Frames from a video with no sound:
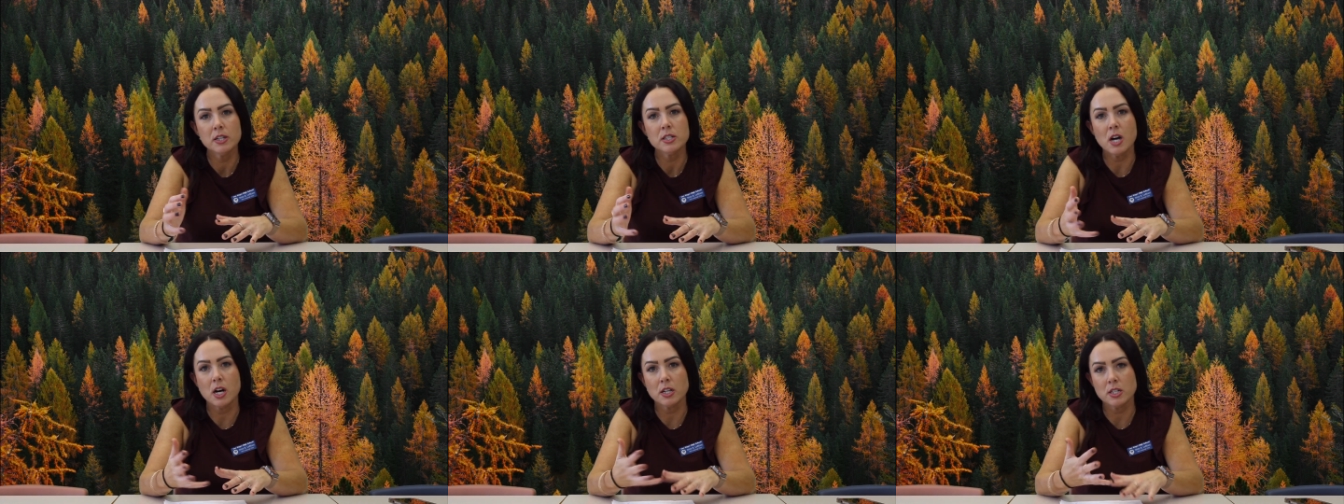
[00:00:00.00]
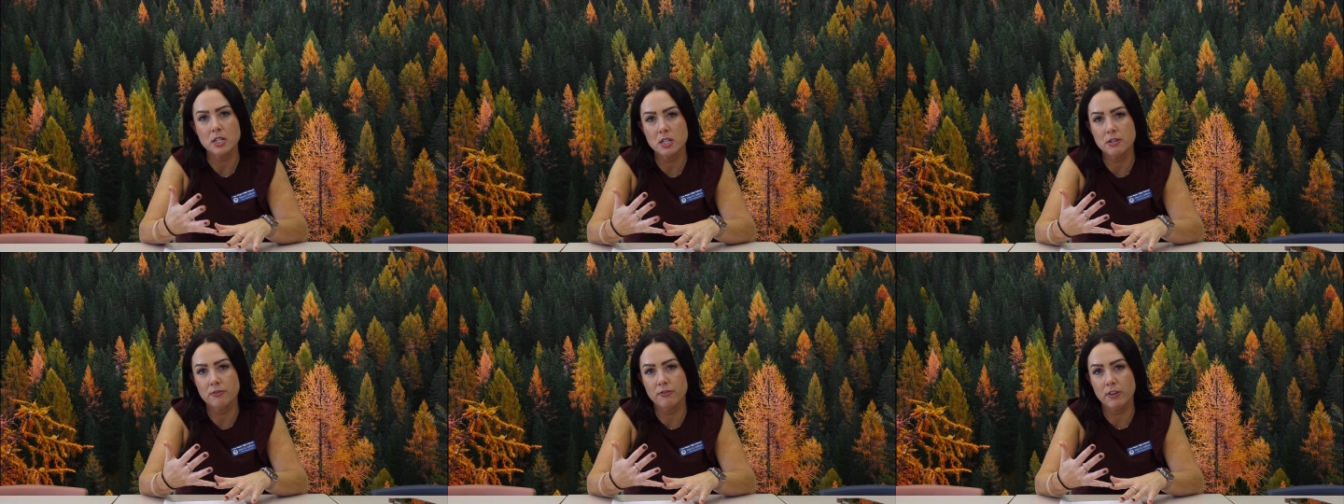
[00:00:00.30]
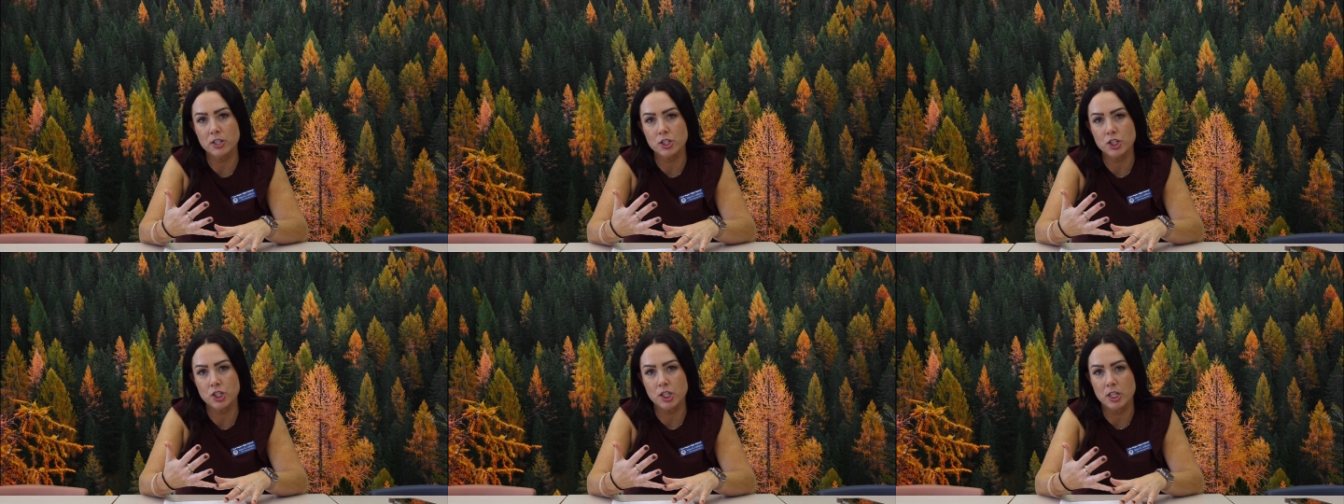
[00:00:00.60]
talk to your
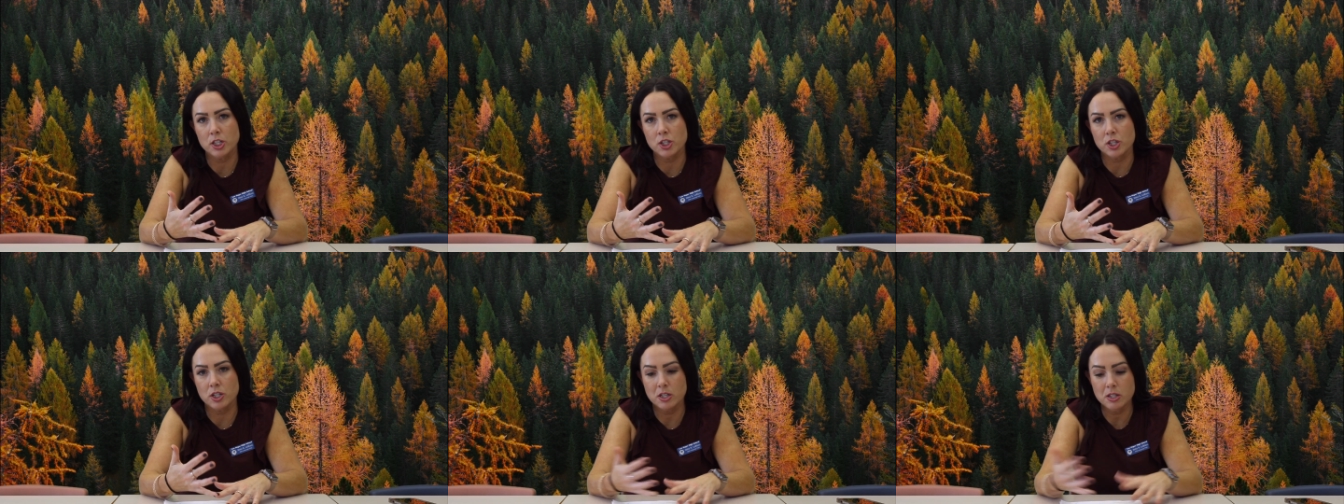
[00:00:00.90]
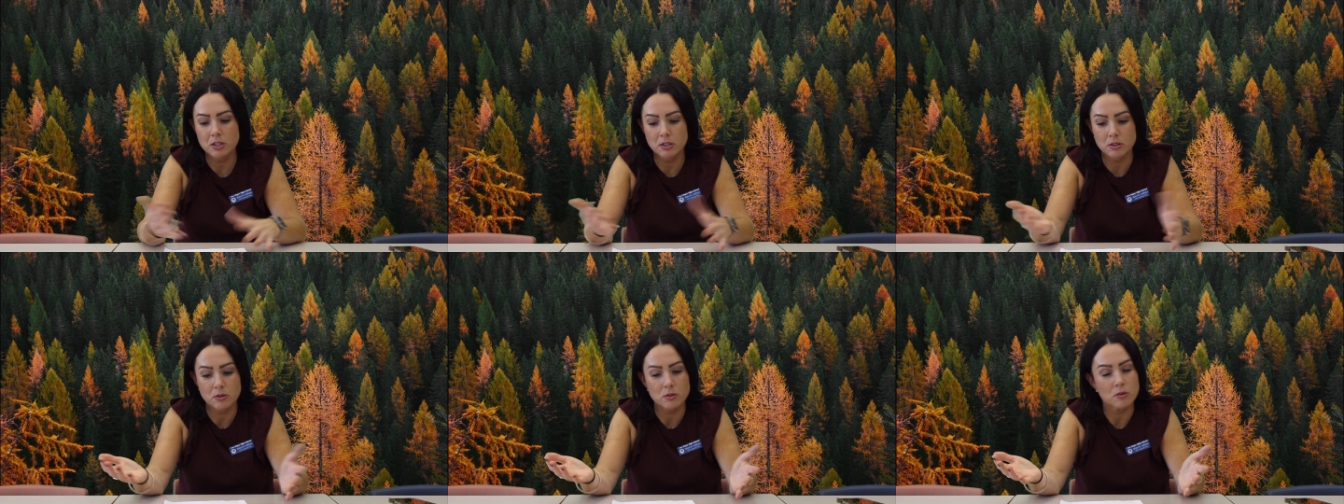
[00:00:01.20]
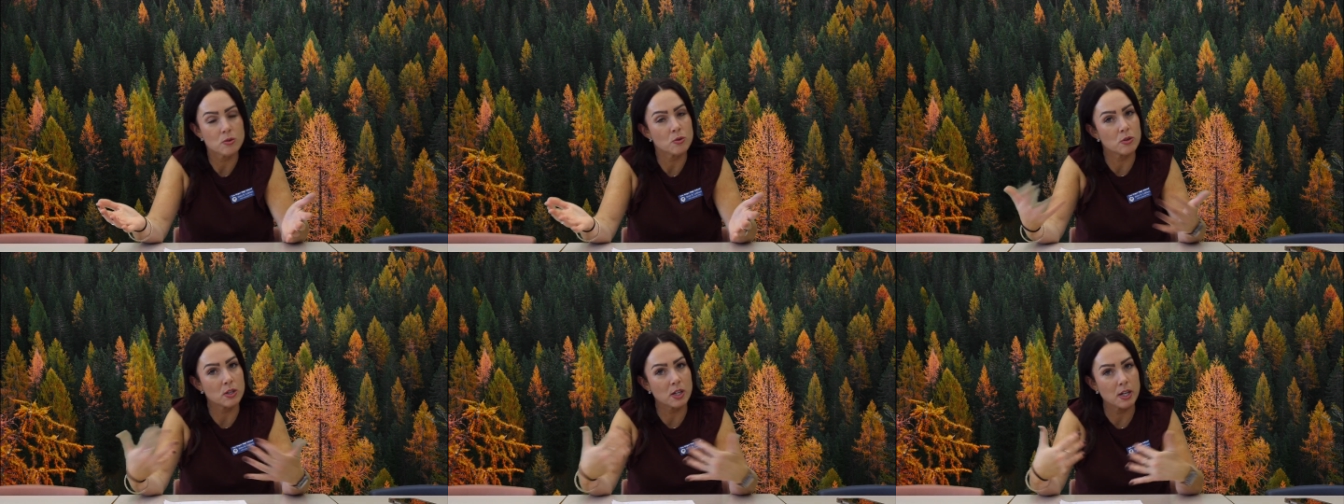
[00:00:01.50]
French teacher
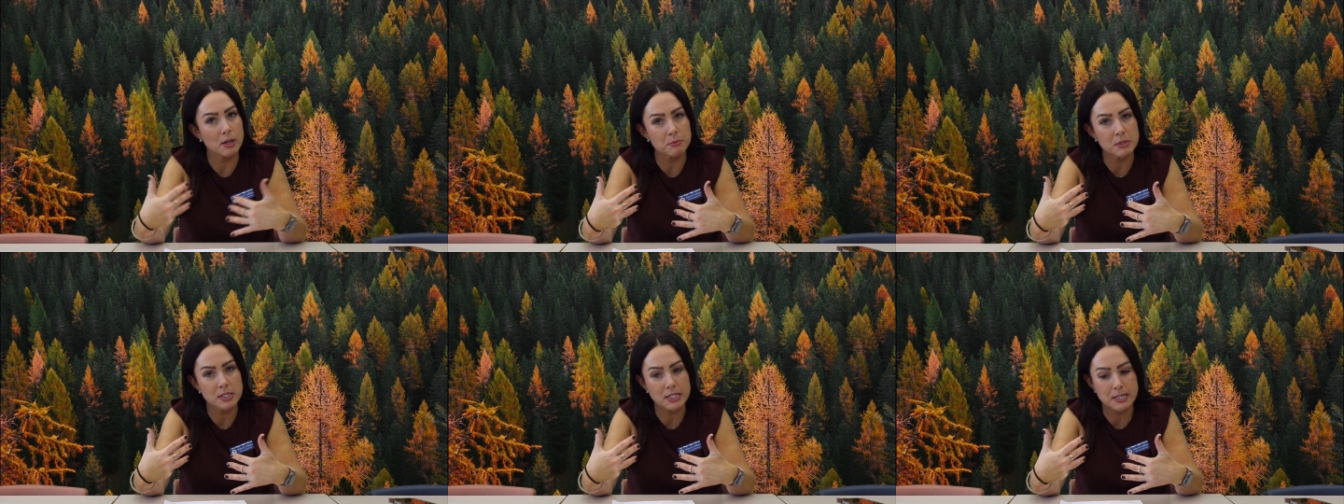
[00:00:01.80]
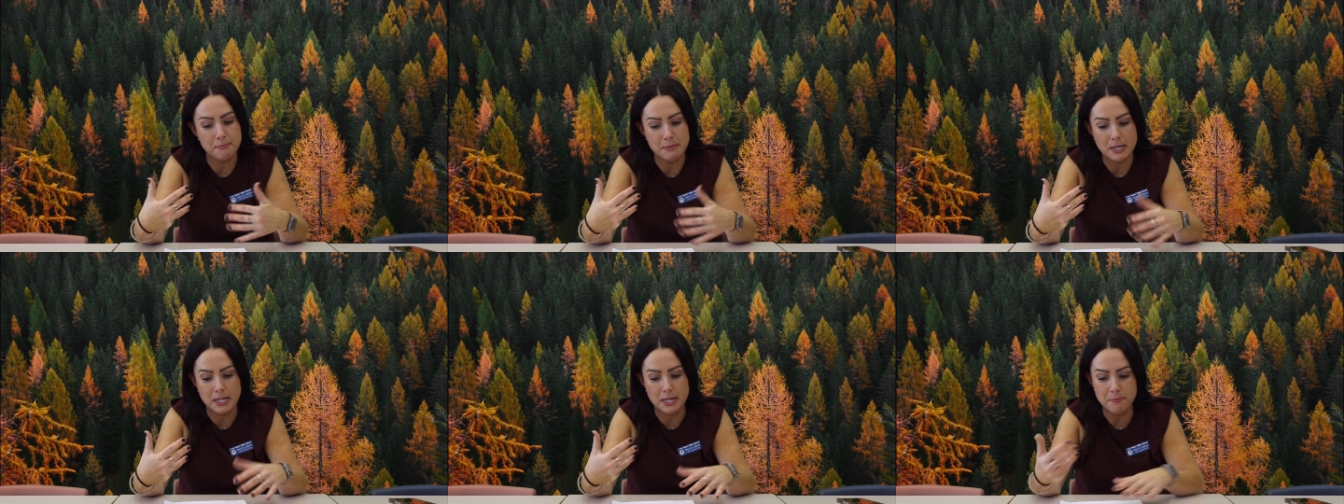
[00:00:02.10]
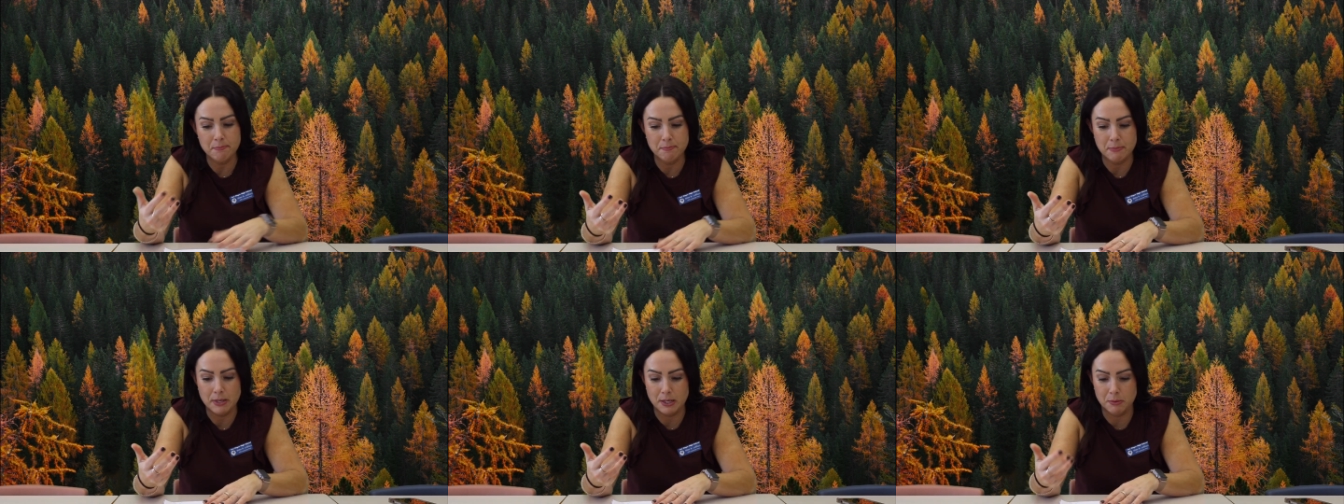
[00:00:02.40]
or come see
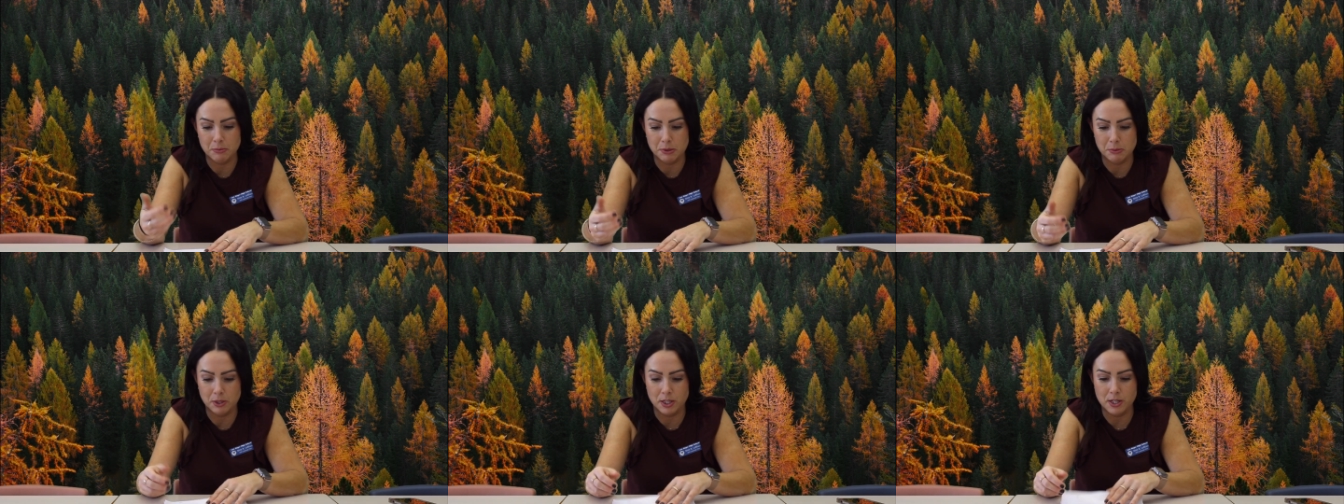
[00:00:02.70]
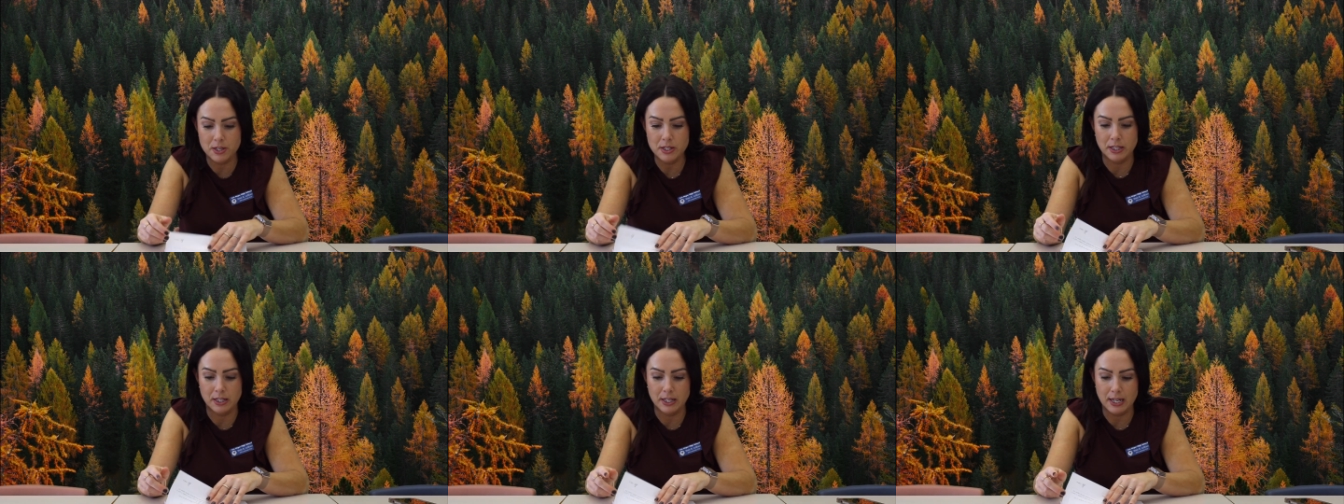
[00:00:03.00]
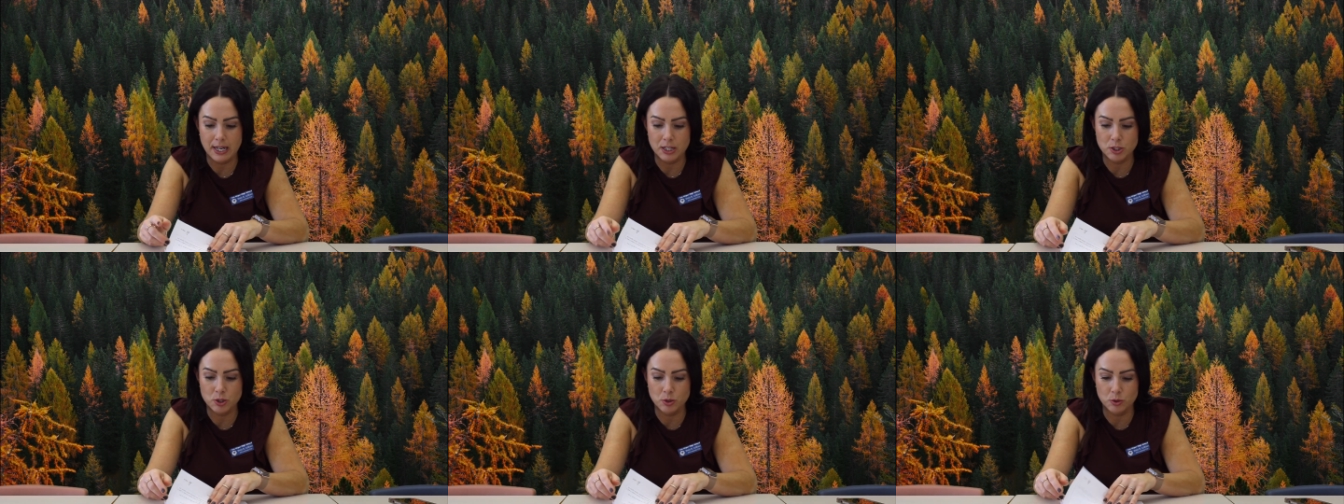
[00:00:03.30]
me, Madame Leblanc,
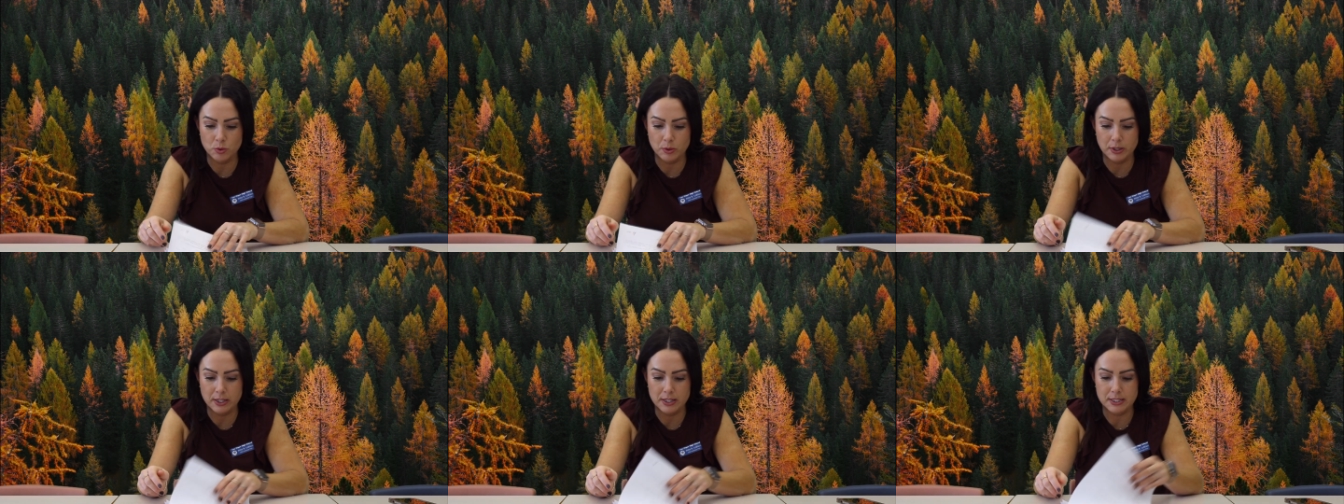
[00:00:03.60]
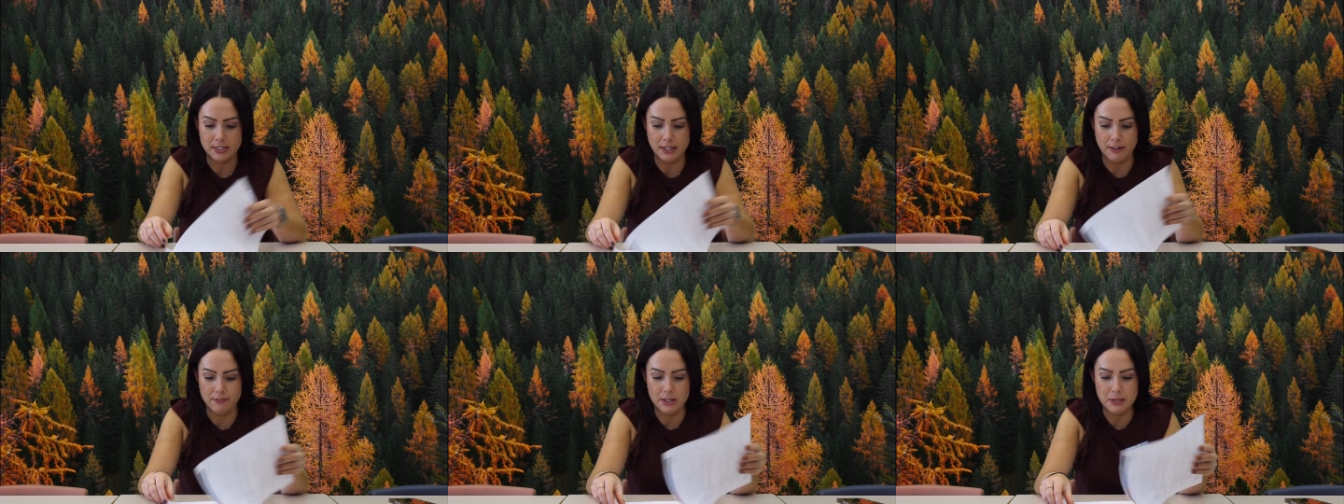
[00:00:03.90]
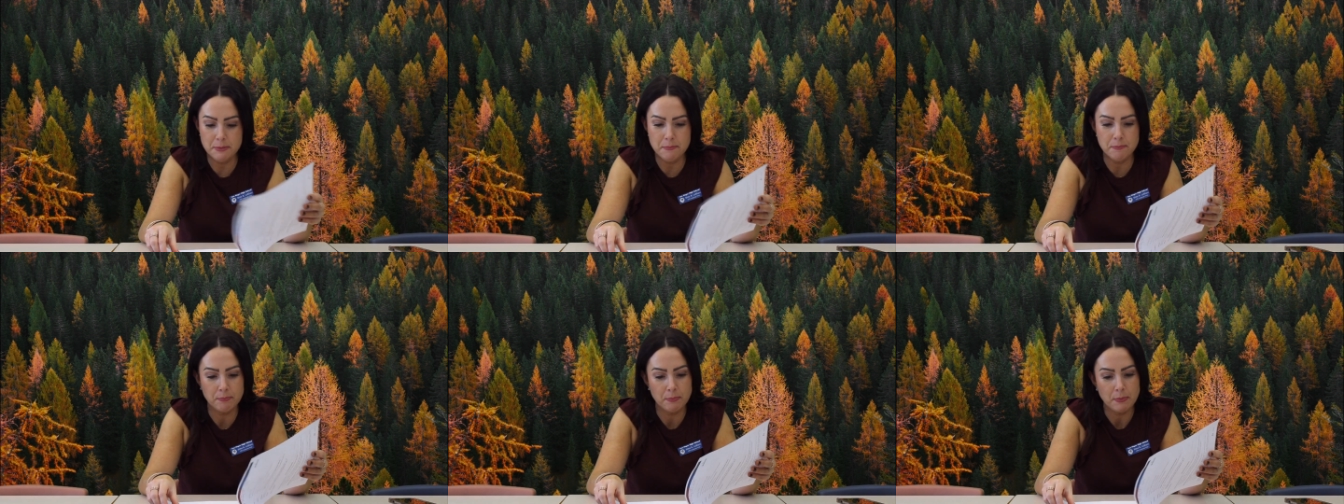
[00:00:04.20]
in
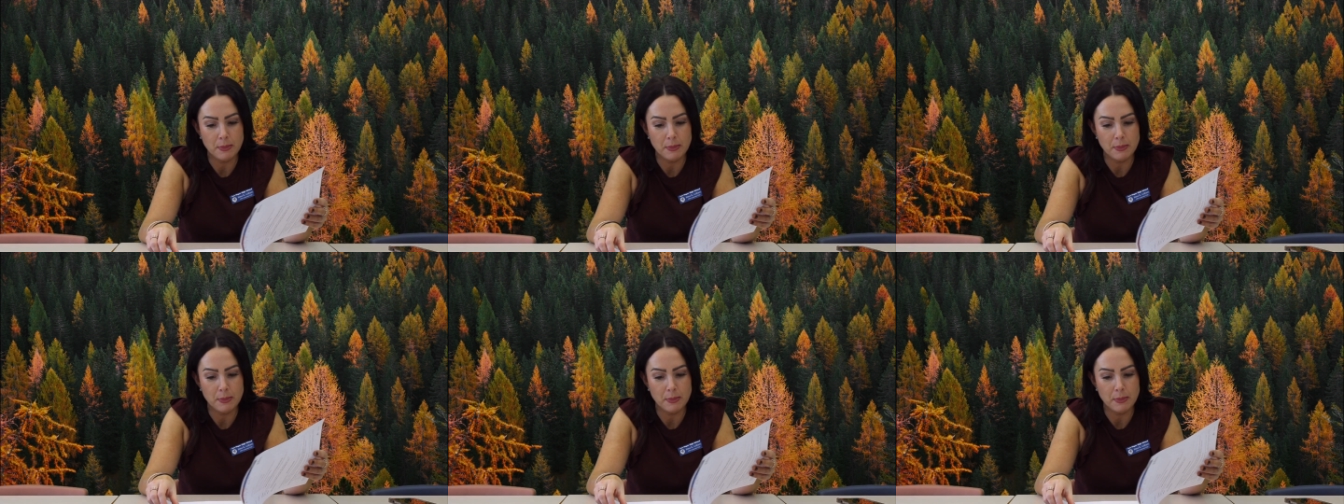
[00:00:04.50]
A227.